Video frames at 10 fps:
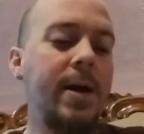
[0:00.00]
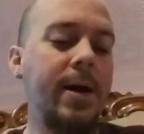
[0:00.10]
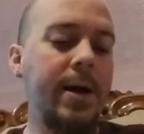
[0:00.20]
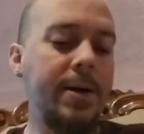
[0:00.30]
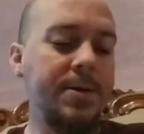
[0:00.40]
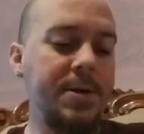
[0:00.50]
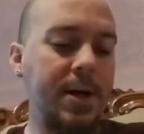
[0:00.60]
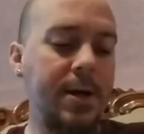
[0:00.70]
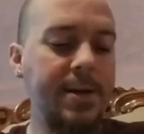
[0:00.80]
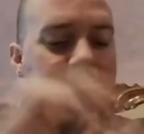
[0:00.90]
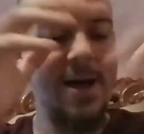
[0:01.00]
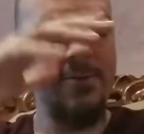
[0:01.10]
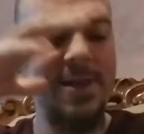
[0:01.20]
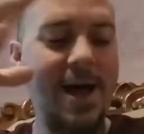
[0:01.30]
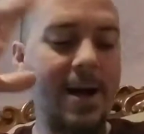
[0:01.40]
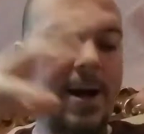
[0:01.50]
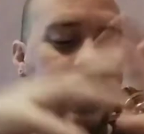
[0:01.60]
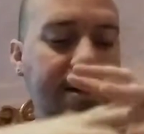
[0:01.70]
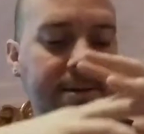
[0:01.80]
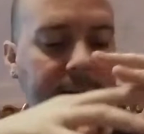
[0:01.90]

And uh, they have that kind of